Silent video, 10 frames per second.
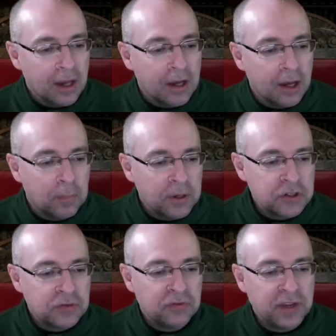A
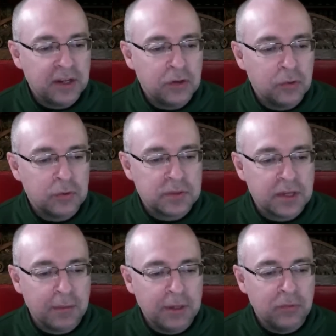bunch of fake news.
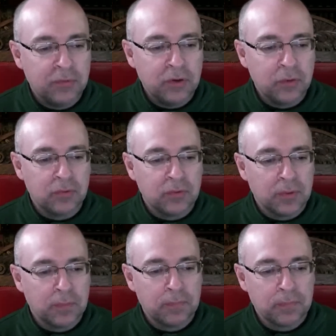I mean reviews.
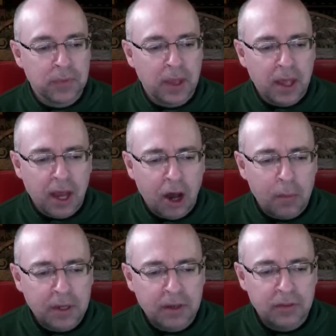How
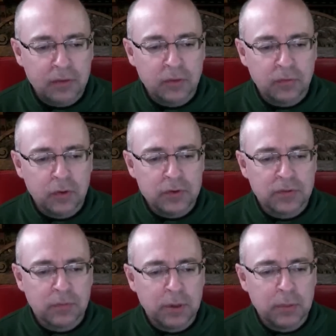many of these reviews are
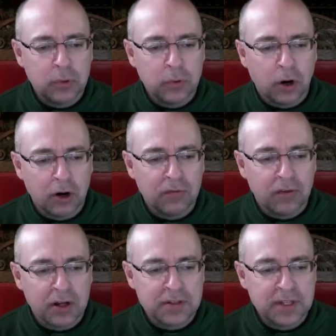from people who aren't
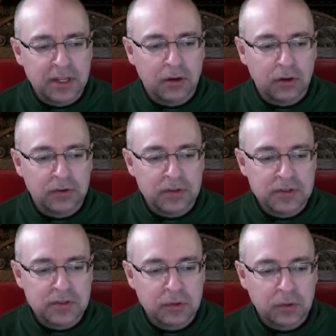Vox Day
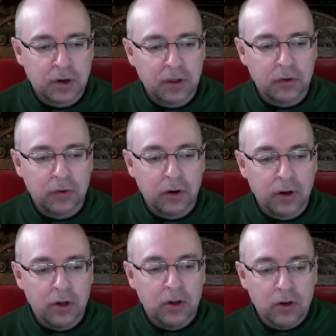cultists or other
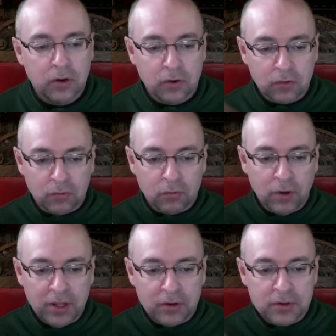
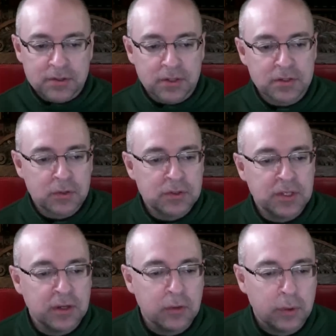writers
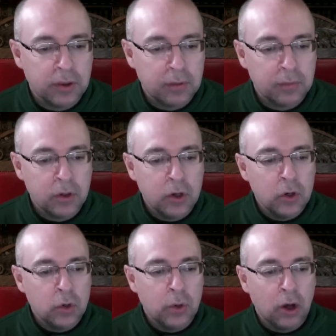associated with him
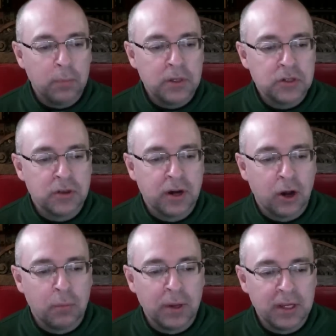who help each other
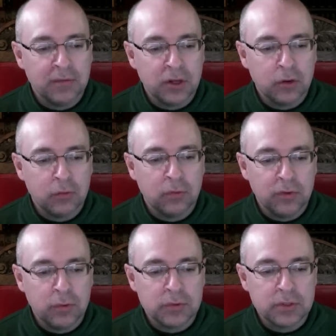out by giving good
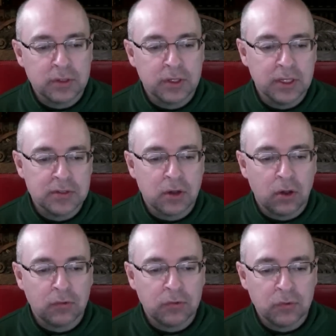reviews? It's
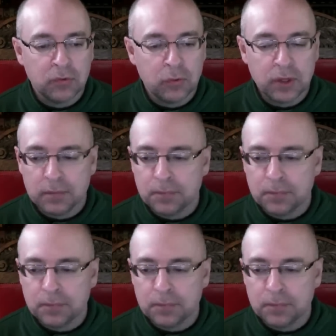all so phony.